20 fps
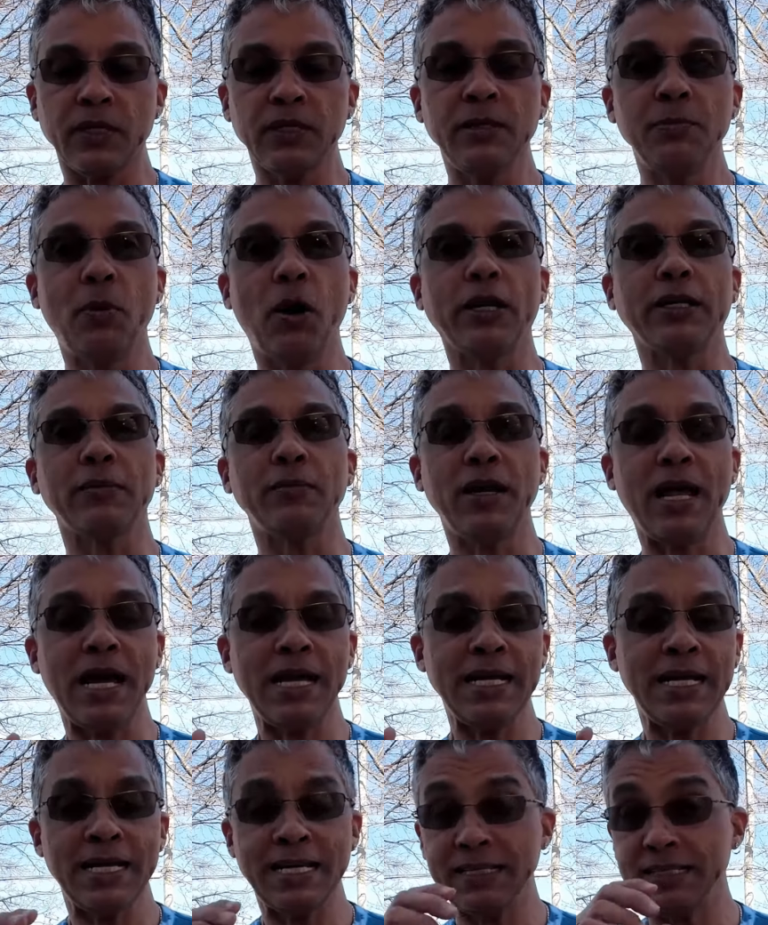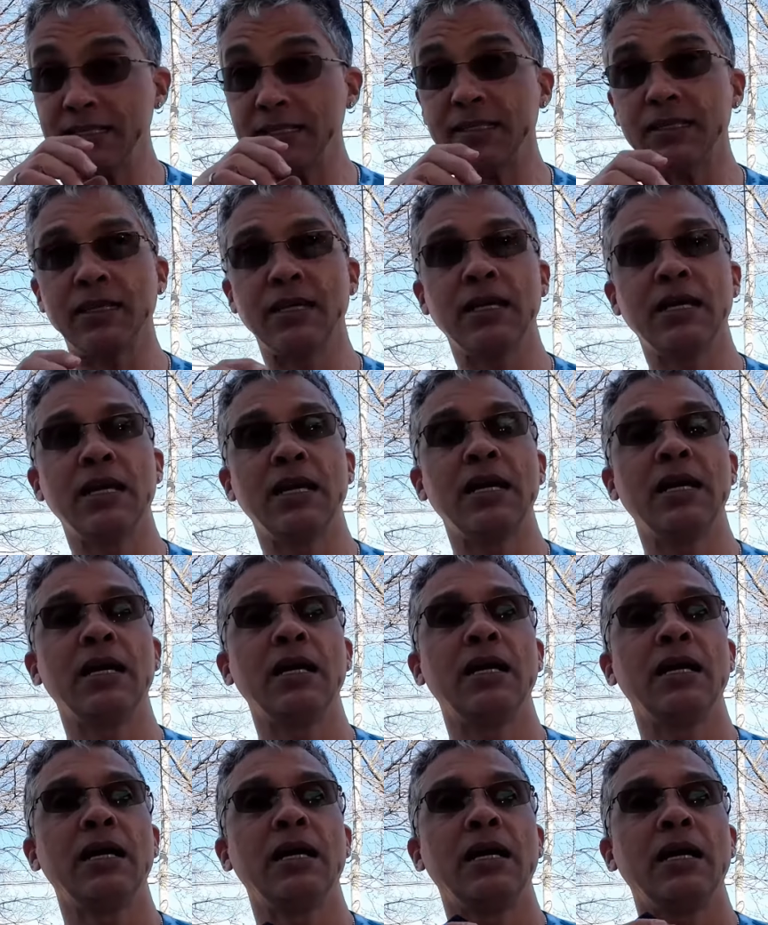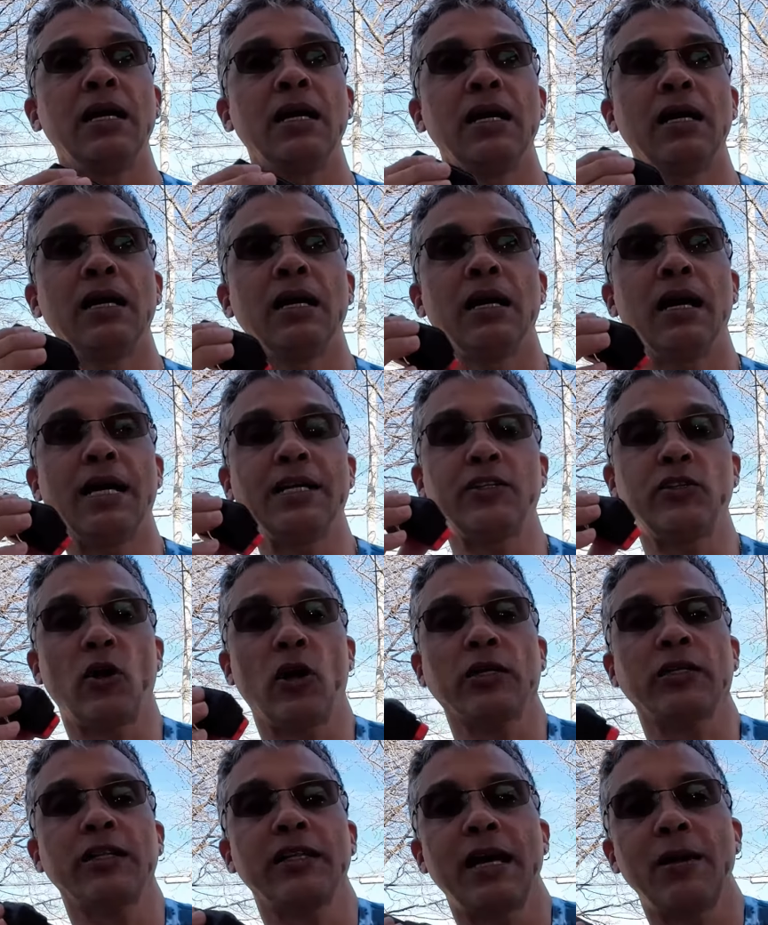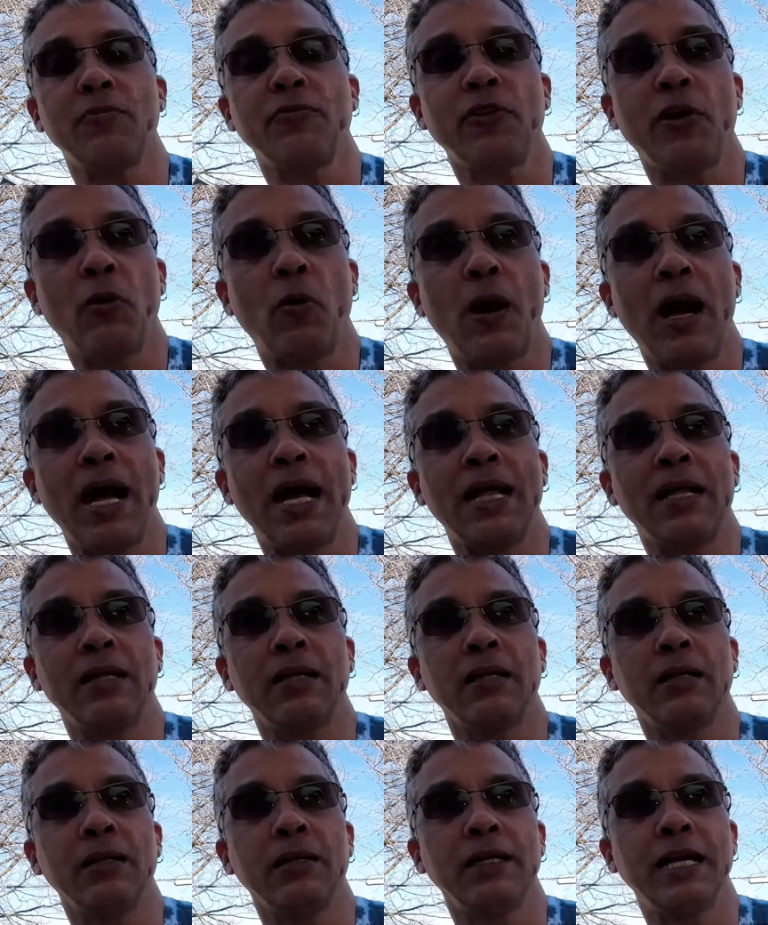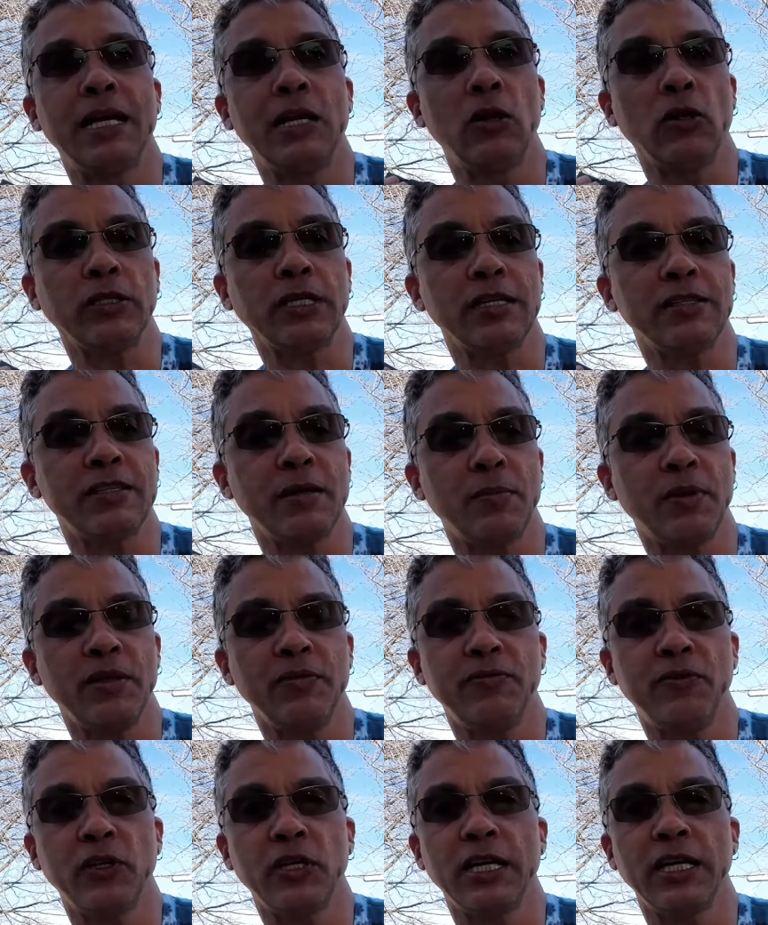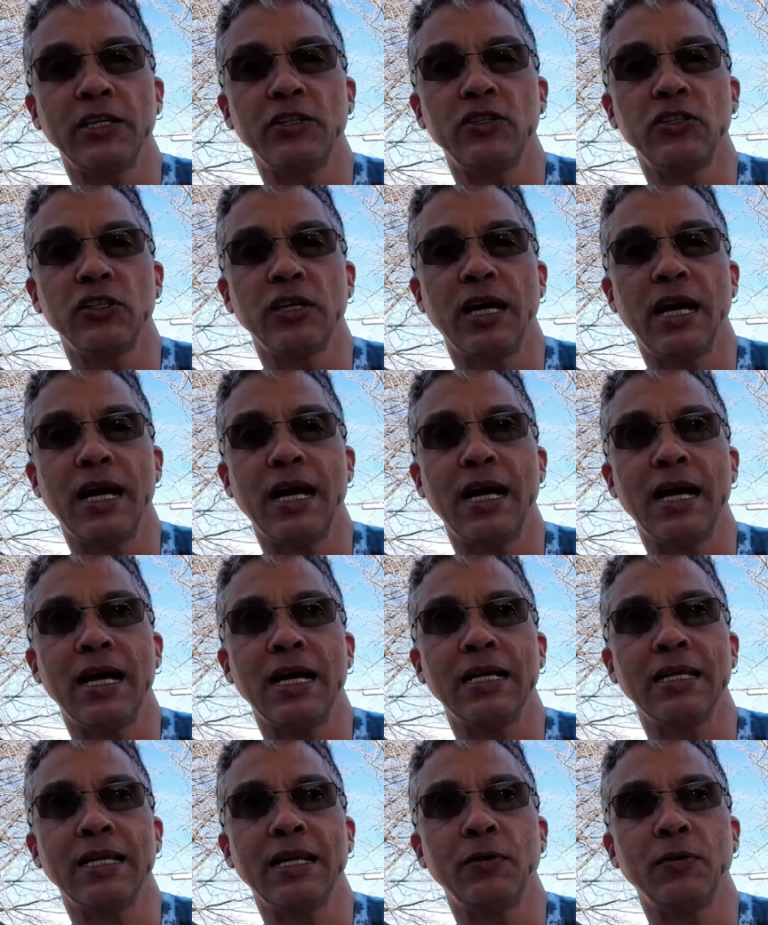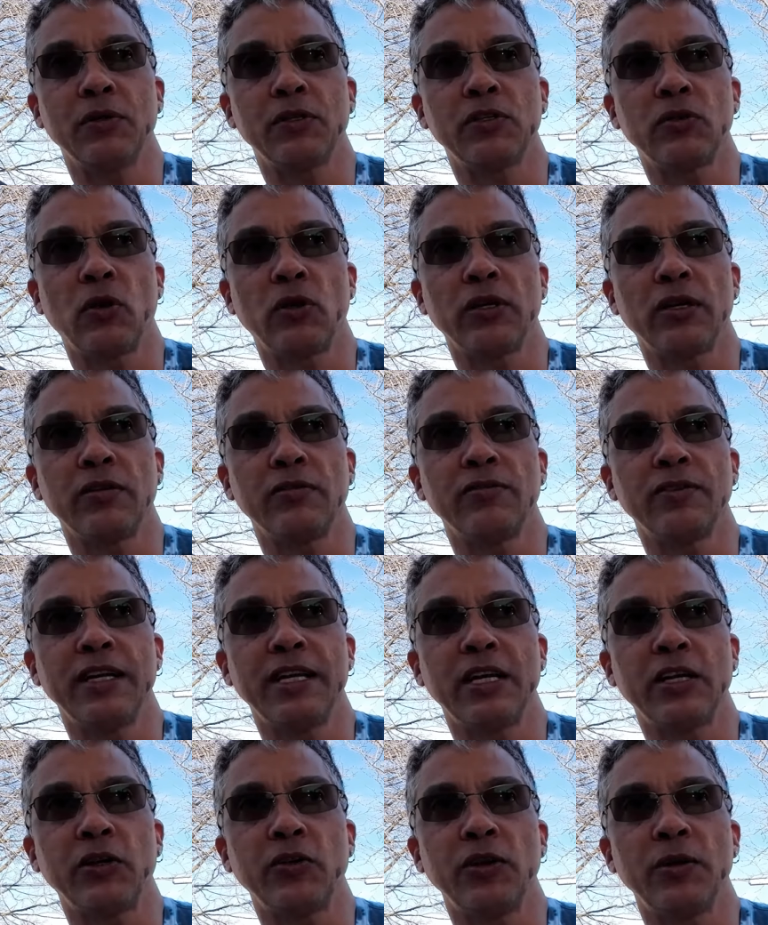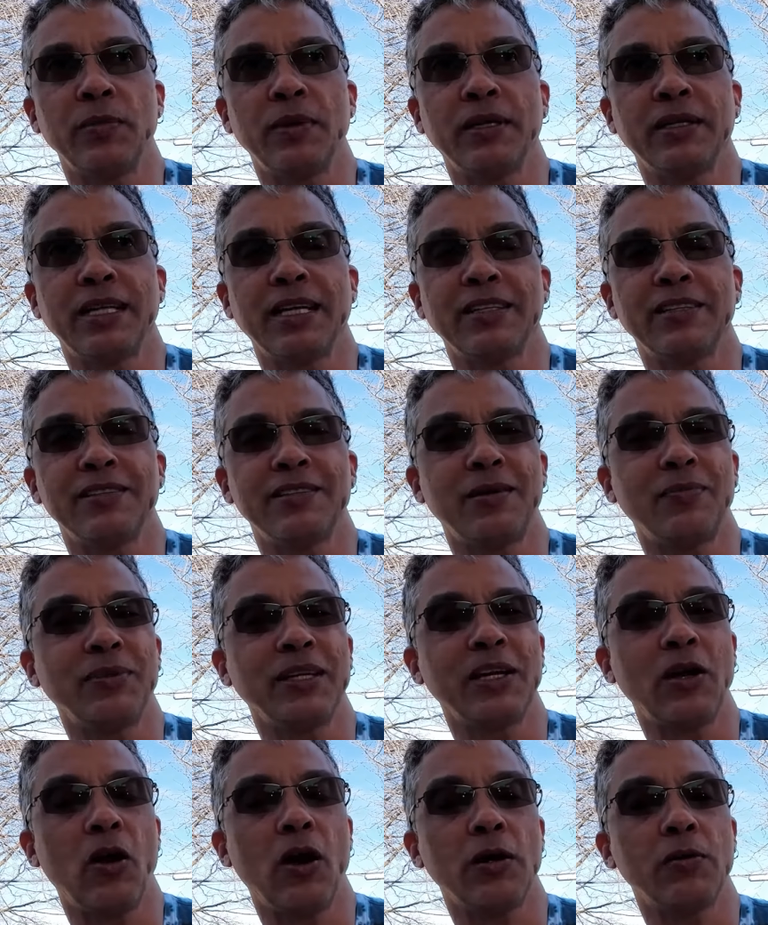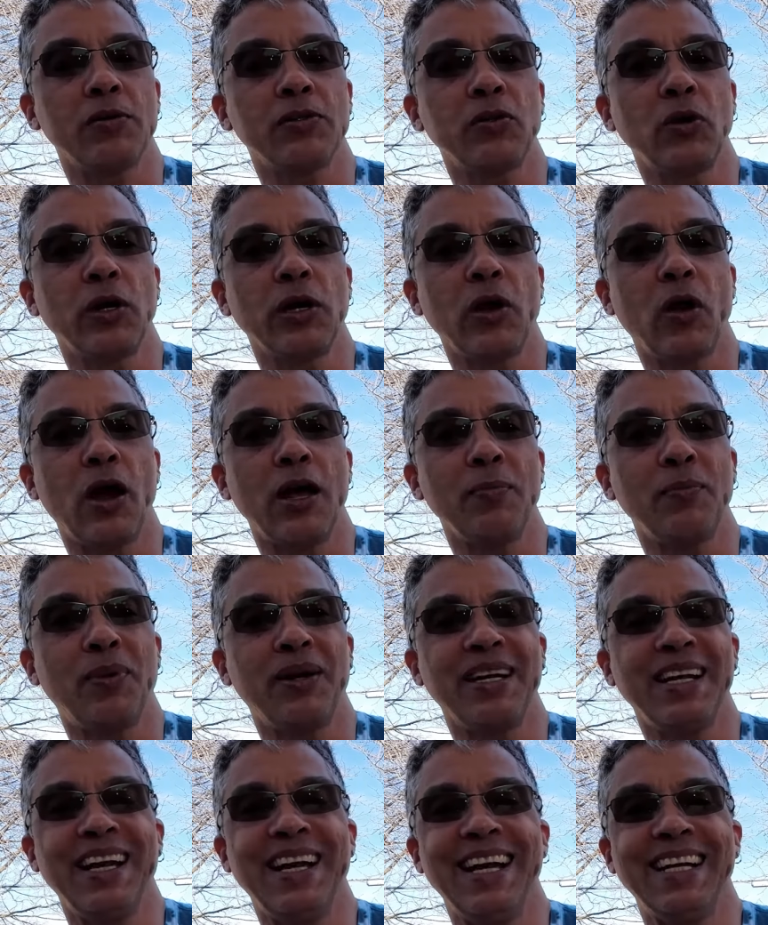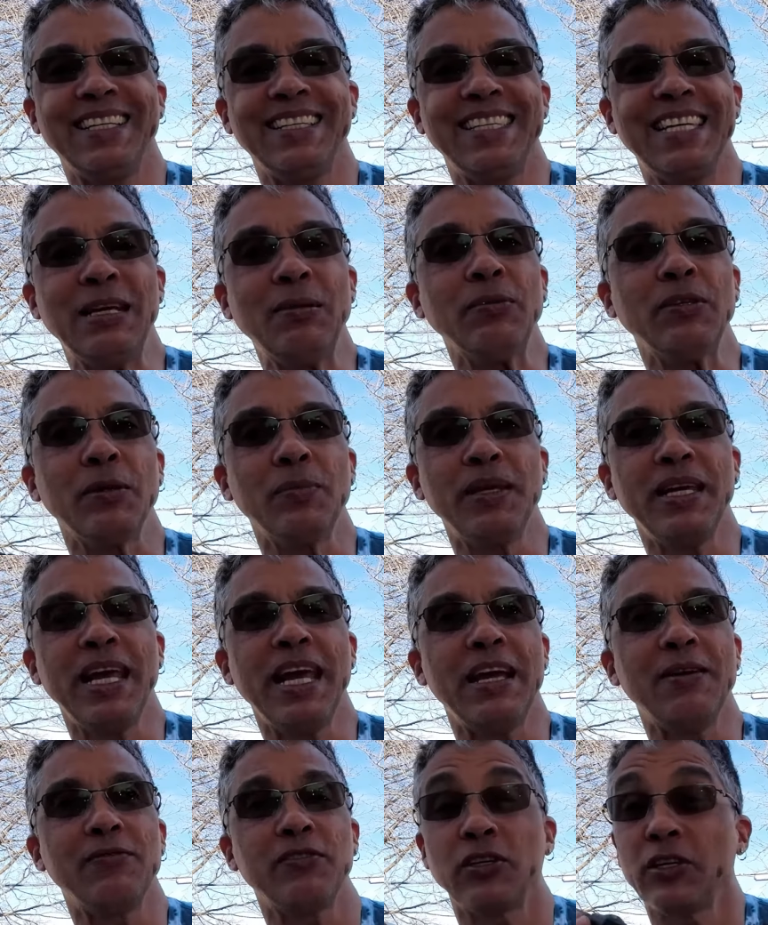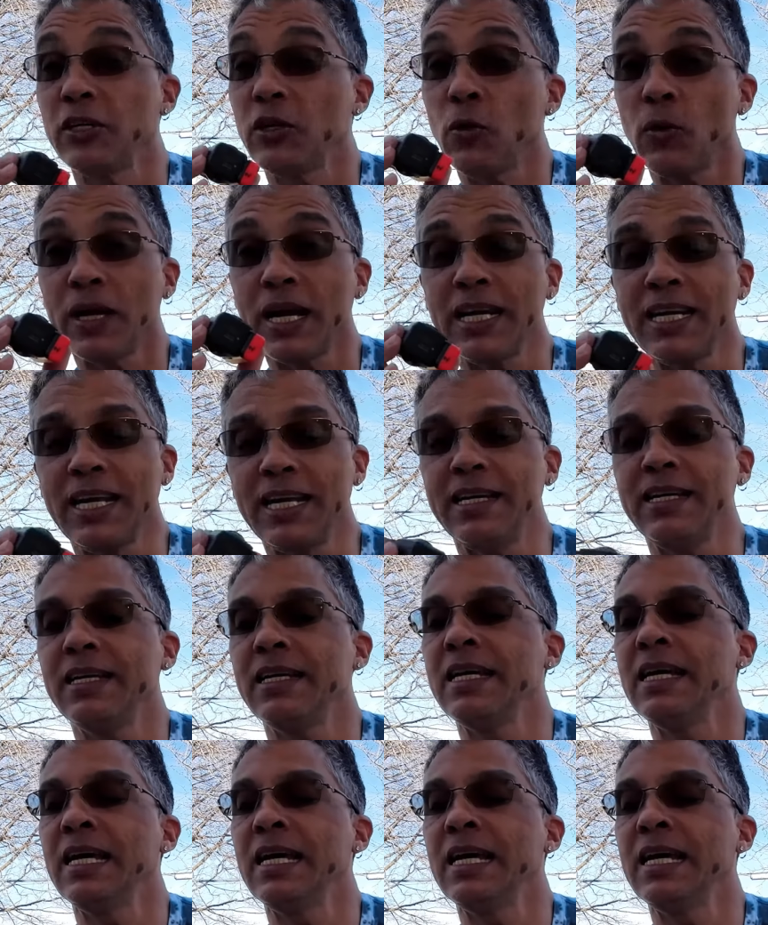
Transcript: the bottom line is, I talked to them for a while. They looked at some of the footage, and they were sort of in agreement that something odd was going on, but it seemed to behave. So you know what I did?